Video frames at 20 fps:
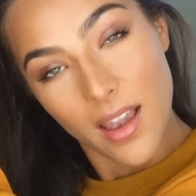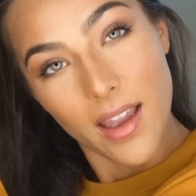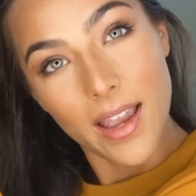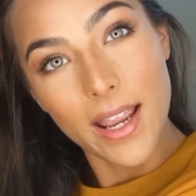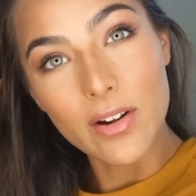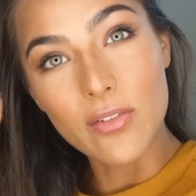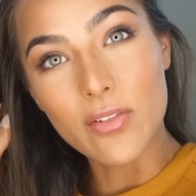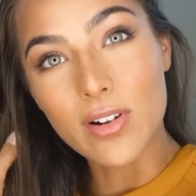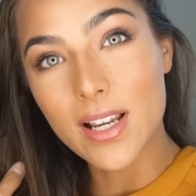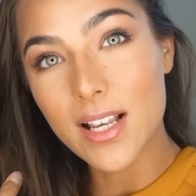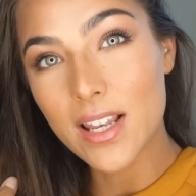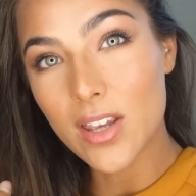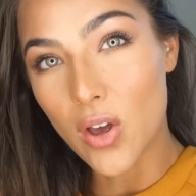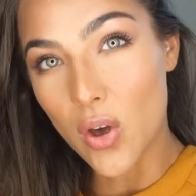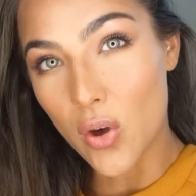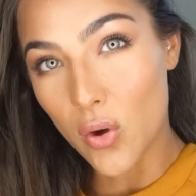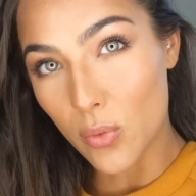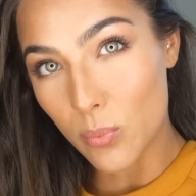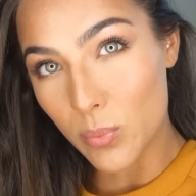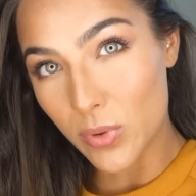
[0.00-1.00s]
I really
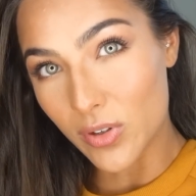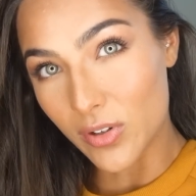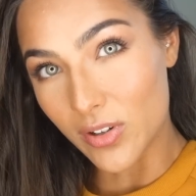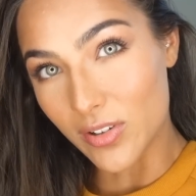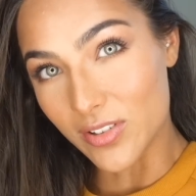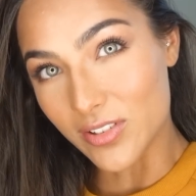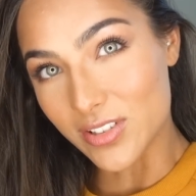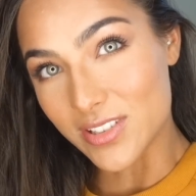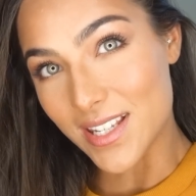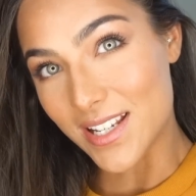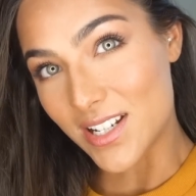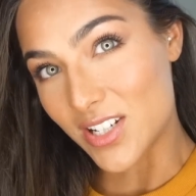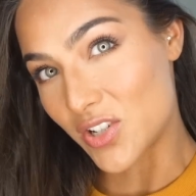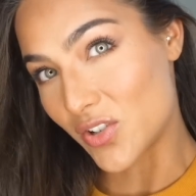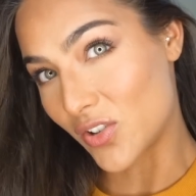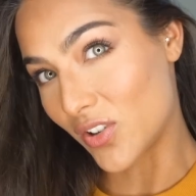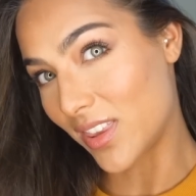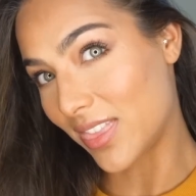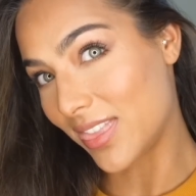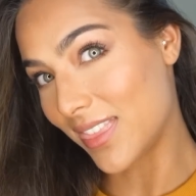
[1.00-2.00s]
hope you girls
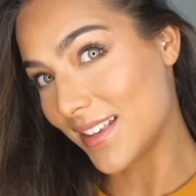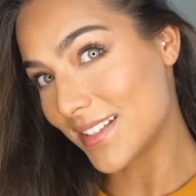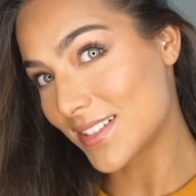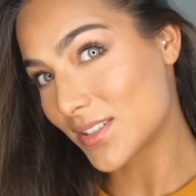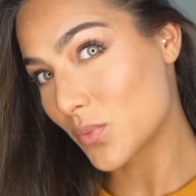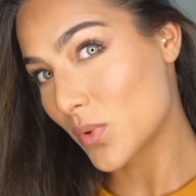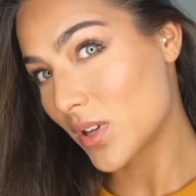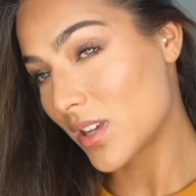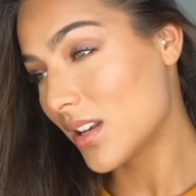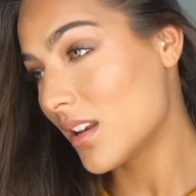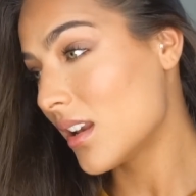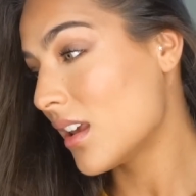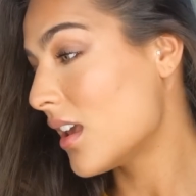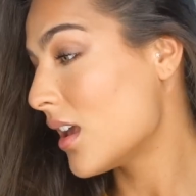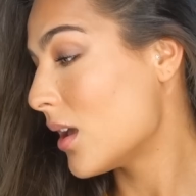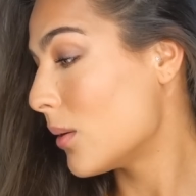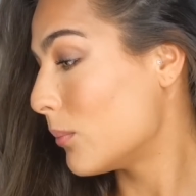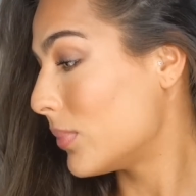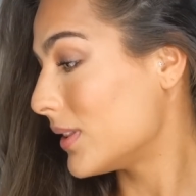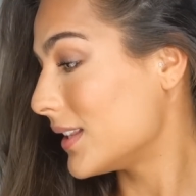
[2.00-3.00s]
enjoyed this one.
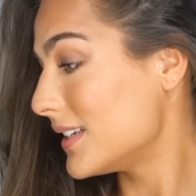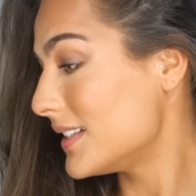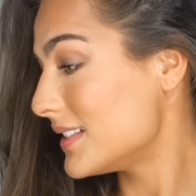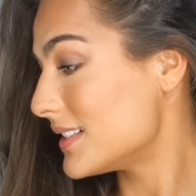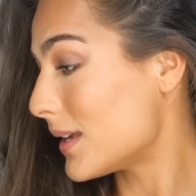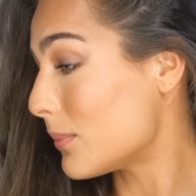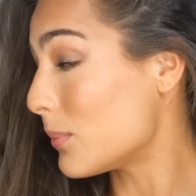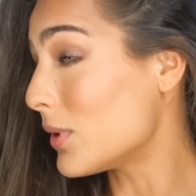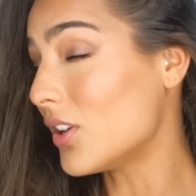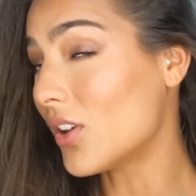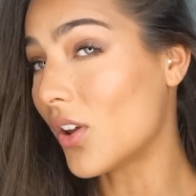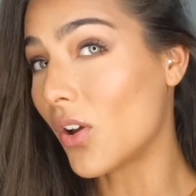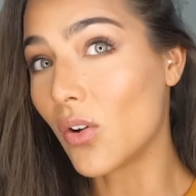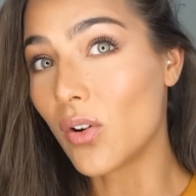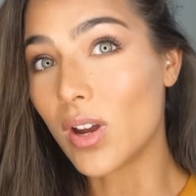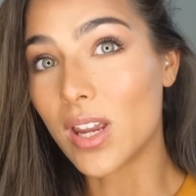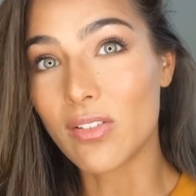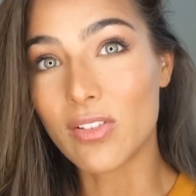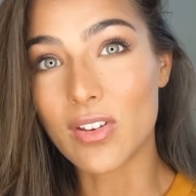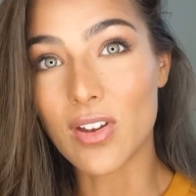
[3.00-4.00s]
Please let me know
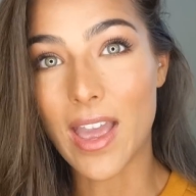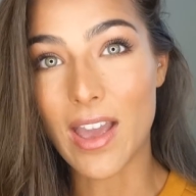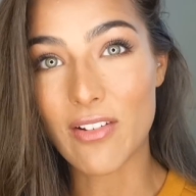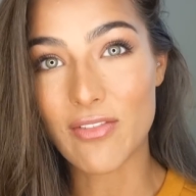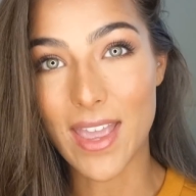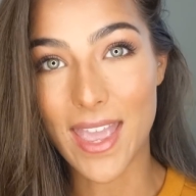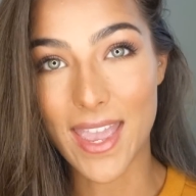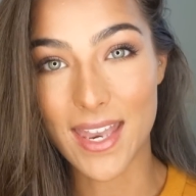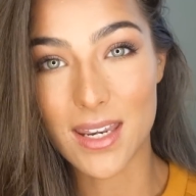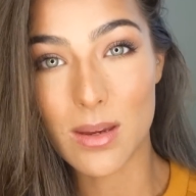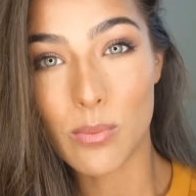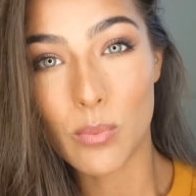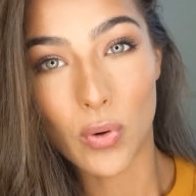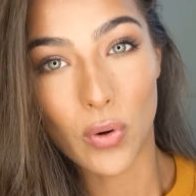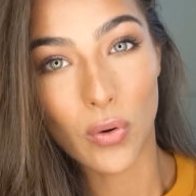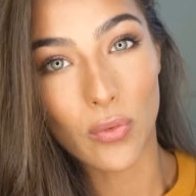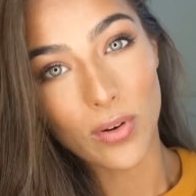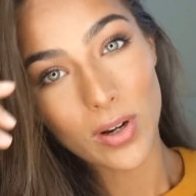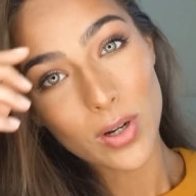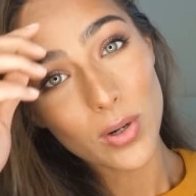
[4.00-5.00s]
if you have any
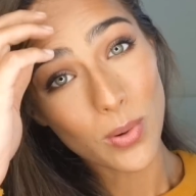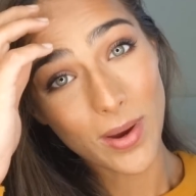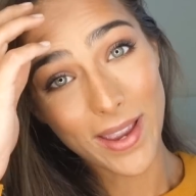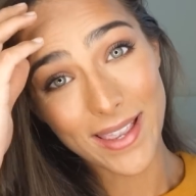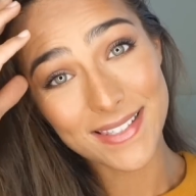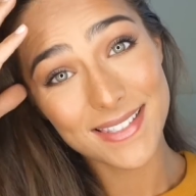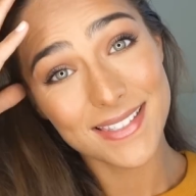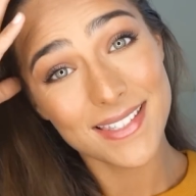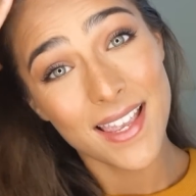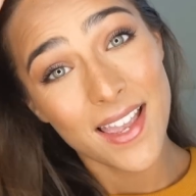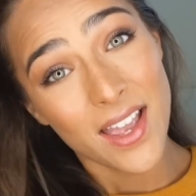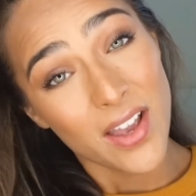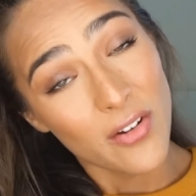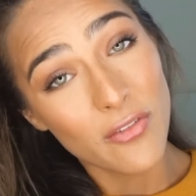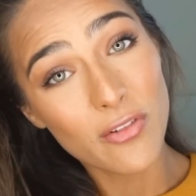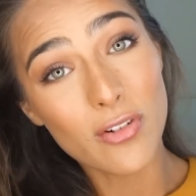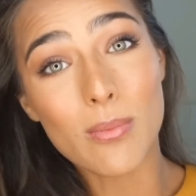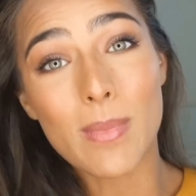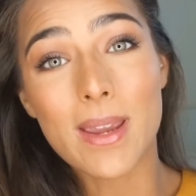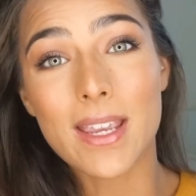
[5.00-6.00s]
more requests
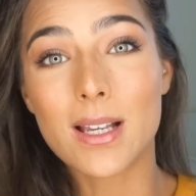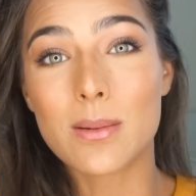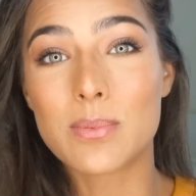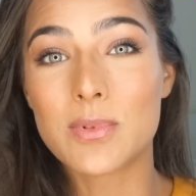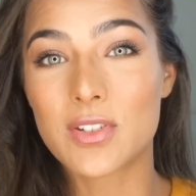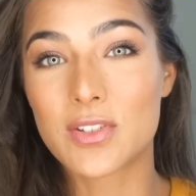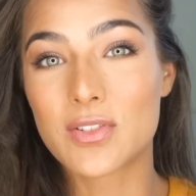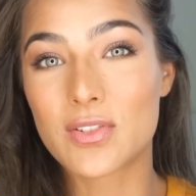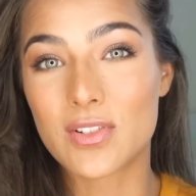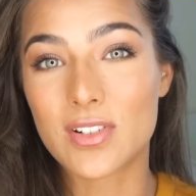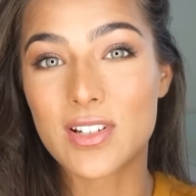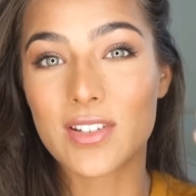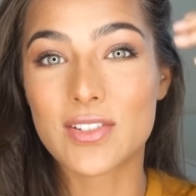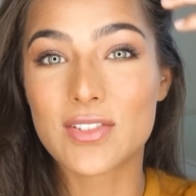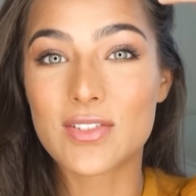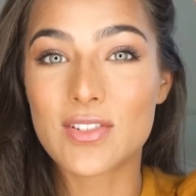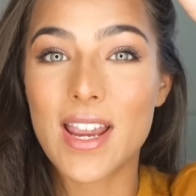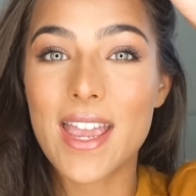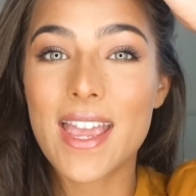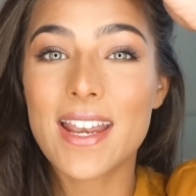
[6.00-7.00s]
for makeup
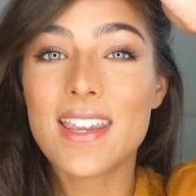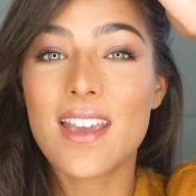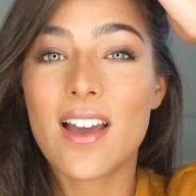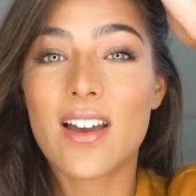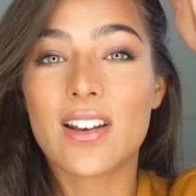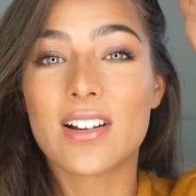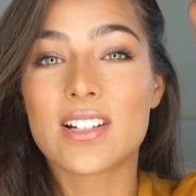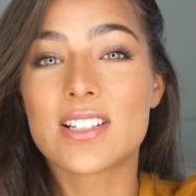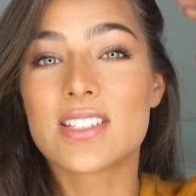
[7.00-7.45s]
tutorials or any other